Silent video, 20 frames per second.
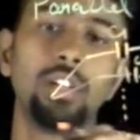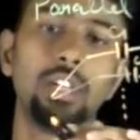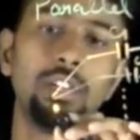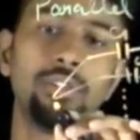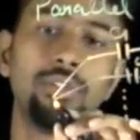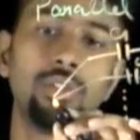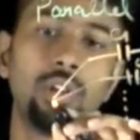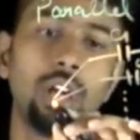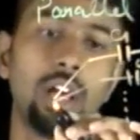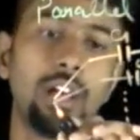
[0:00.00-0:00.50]

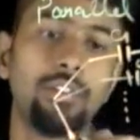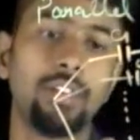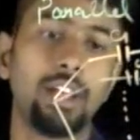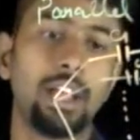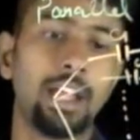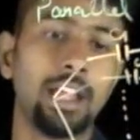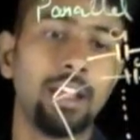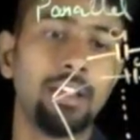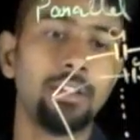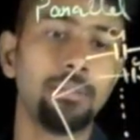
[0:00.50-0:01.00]
If you have
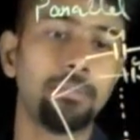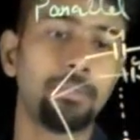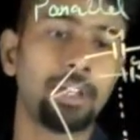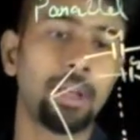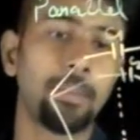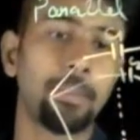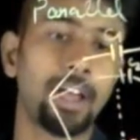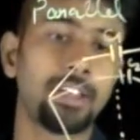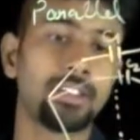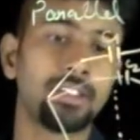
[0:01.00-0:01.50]
n
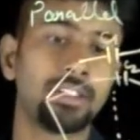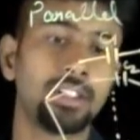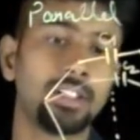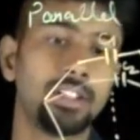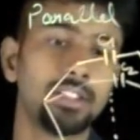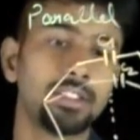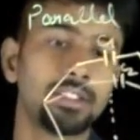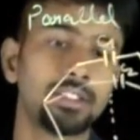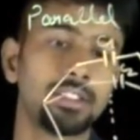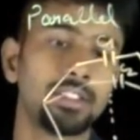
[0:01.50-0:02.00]

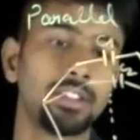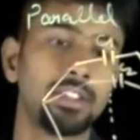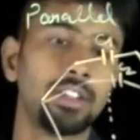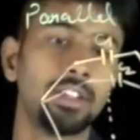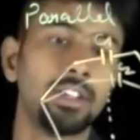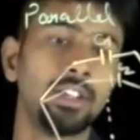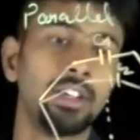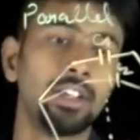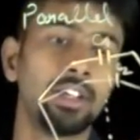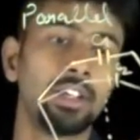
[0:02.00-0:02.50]
capacitors
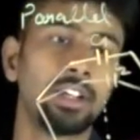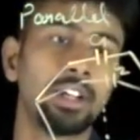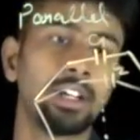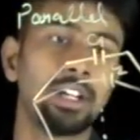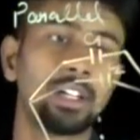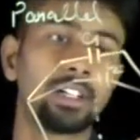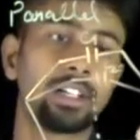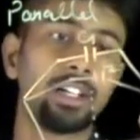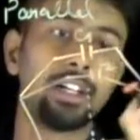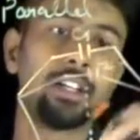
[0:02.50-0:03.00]

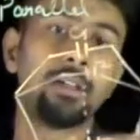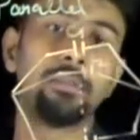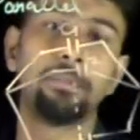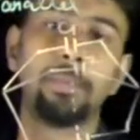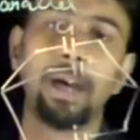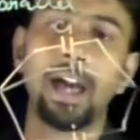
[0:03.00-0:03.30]
connected in